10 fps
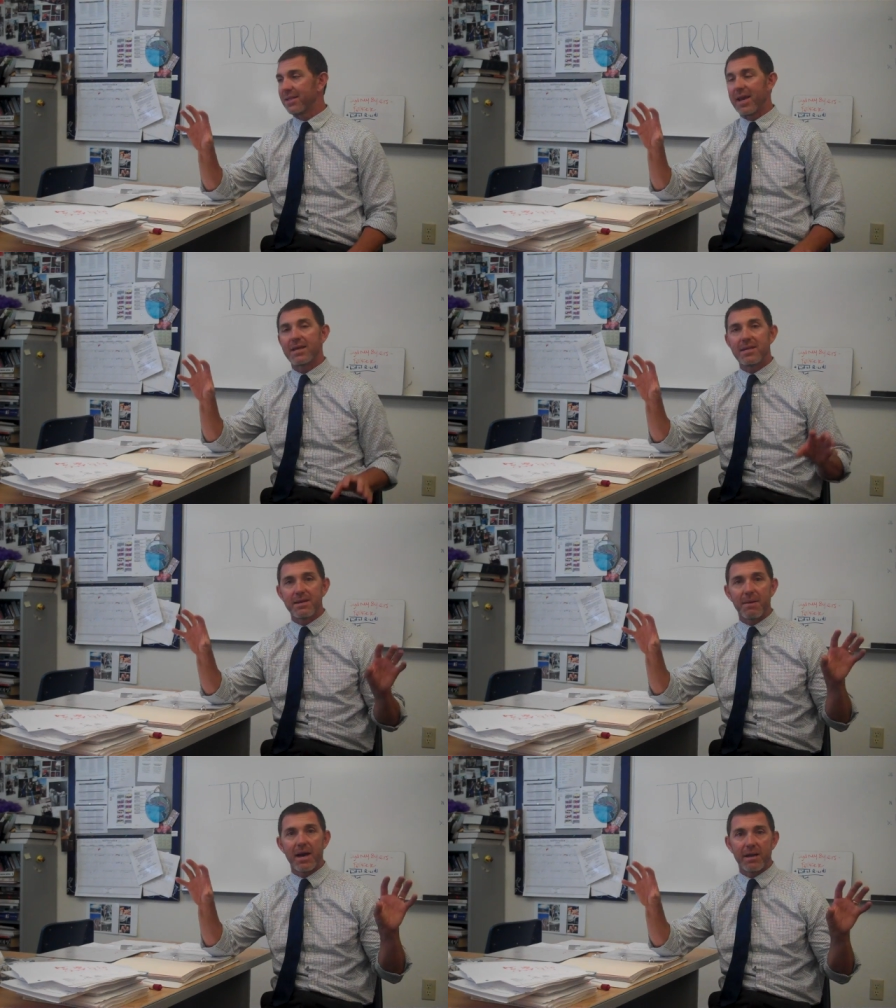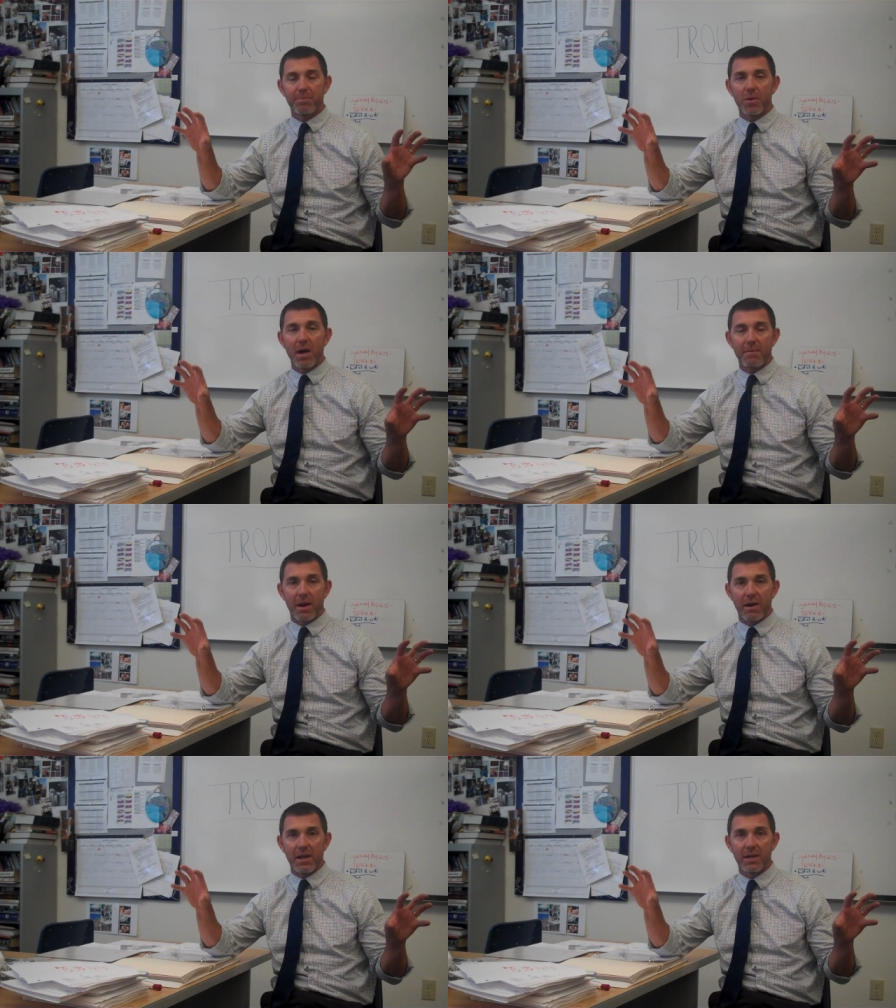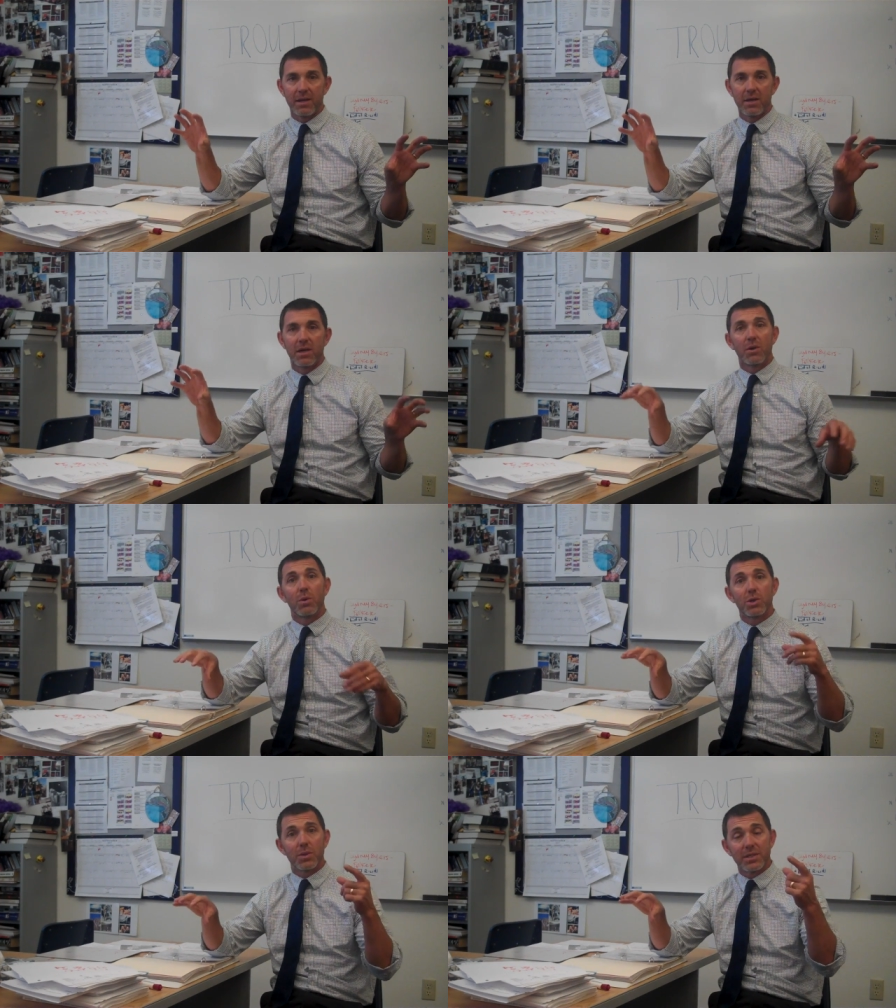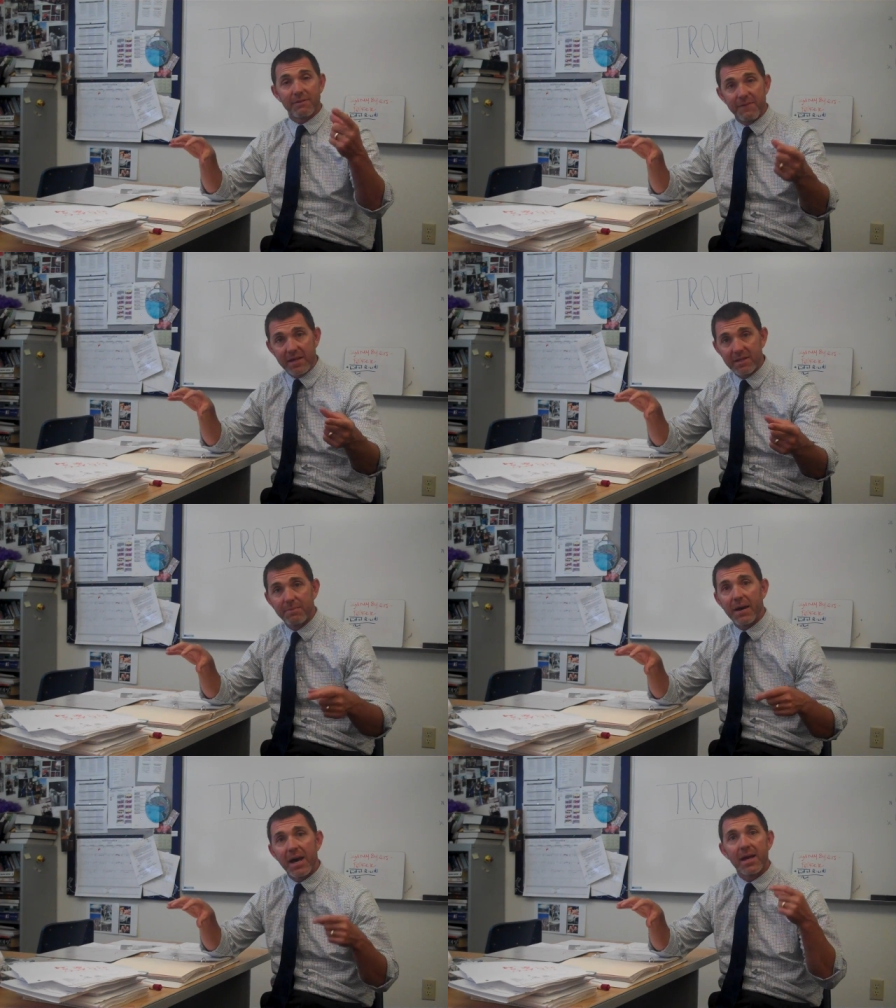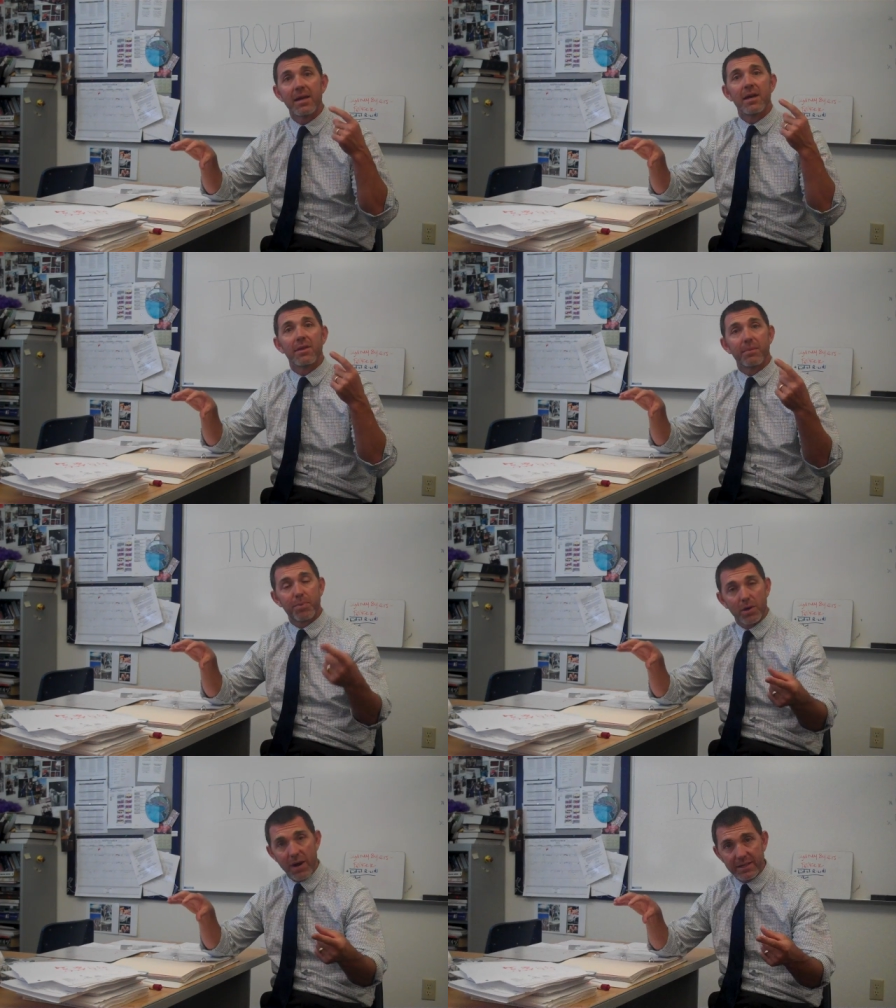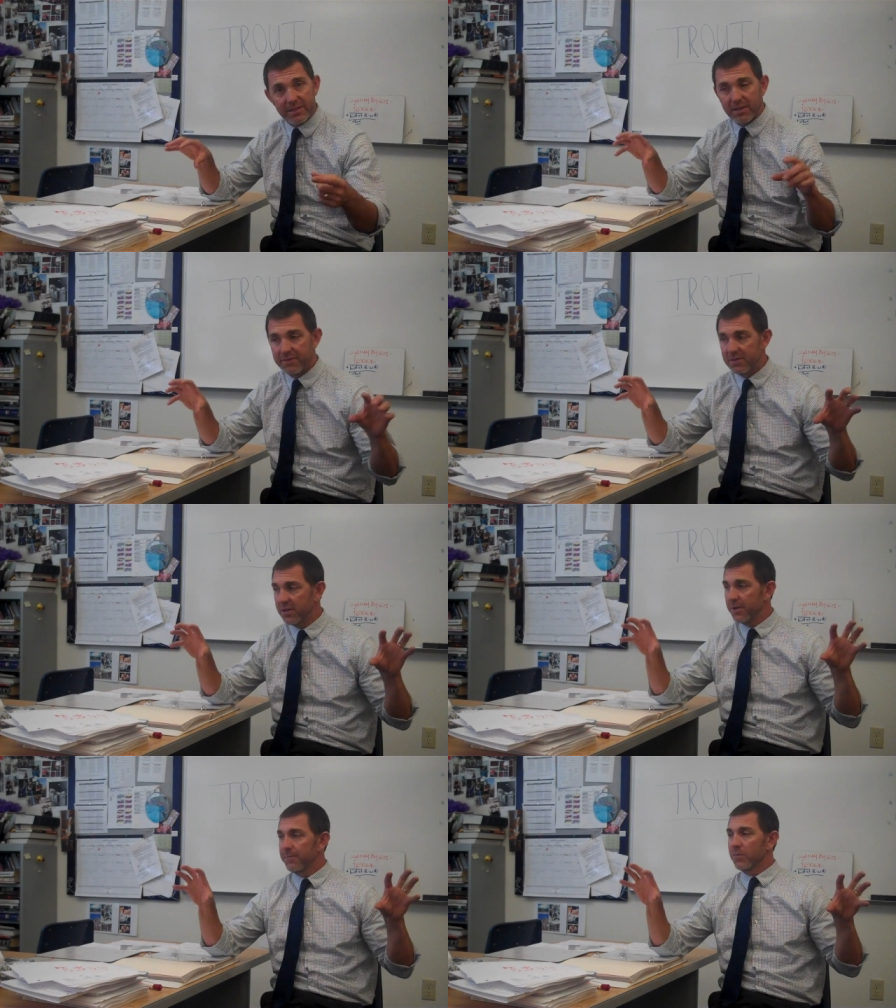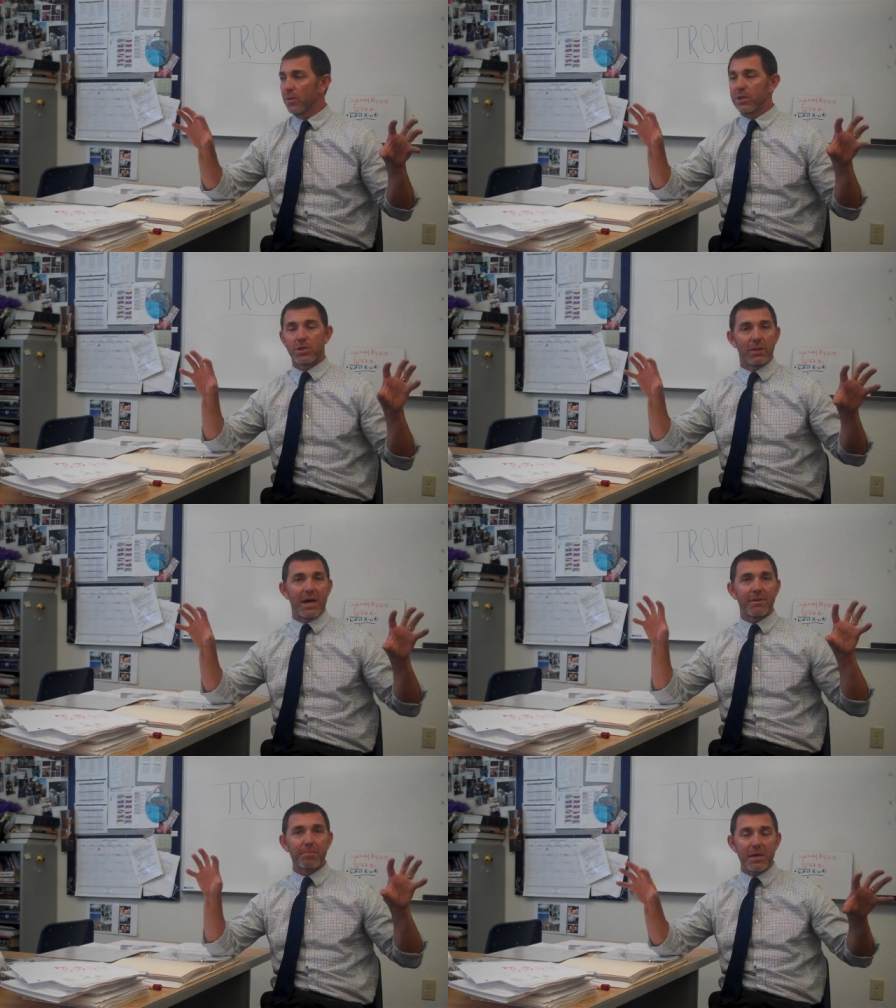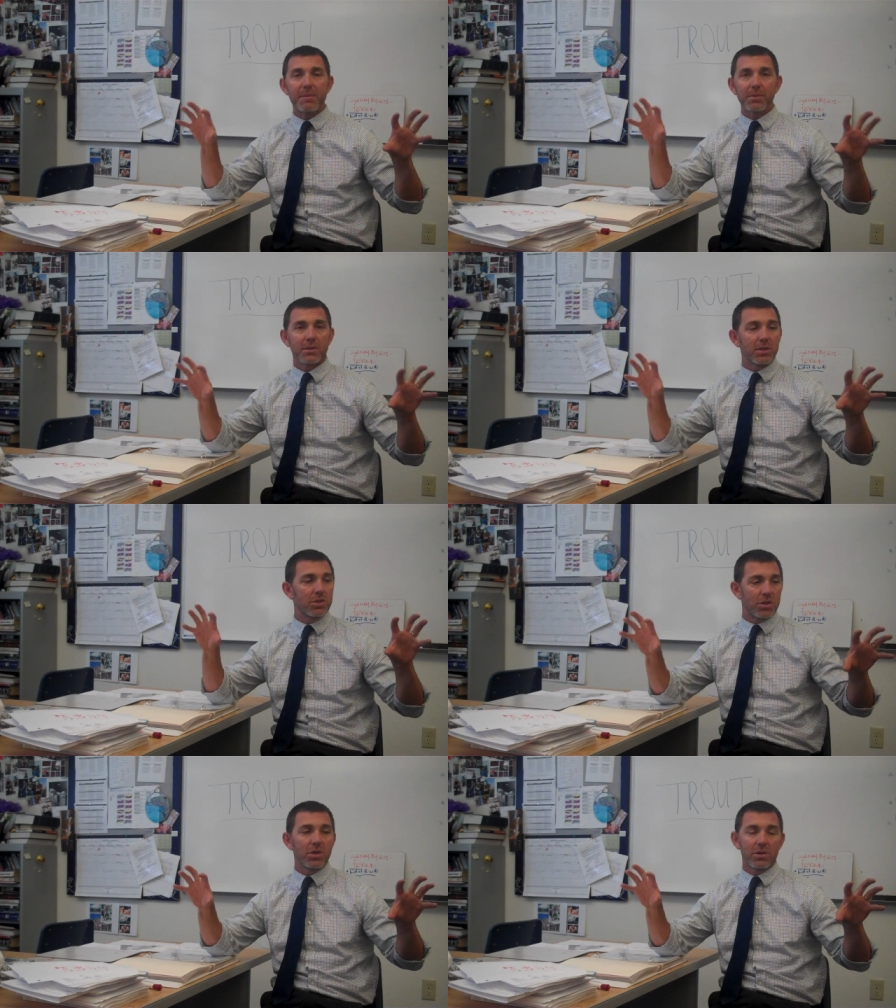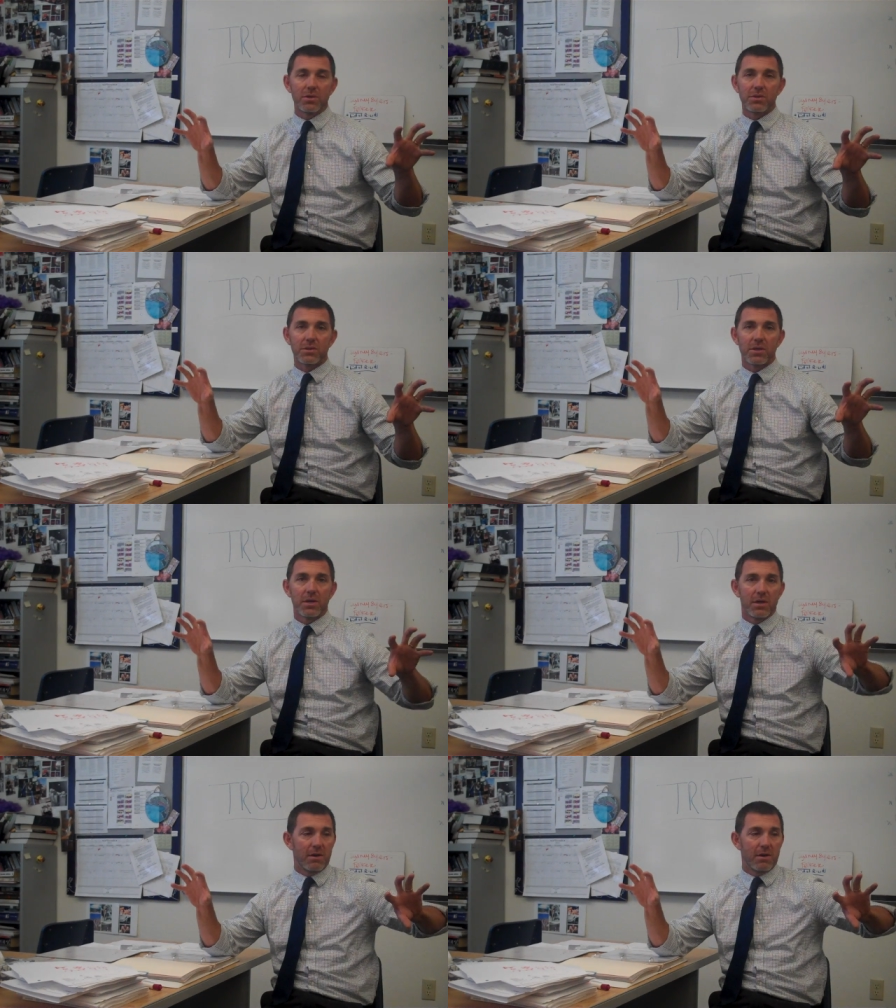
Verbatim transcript: And the idea behind a primary which was invented by the progressives, was to allow the people to choose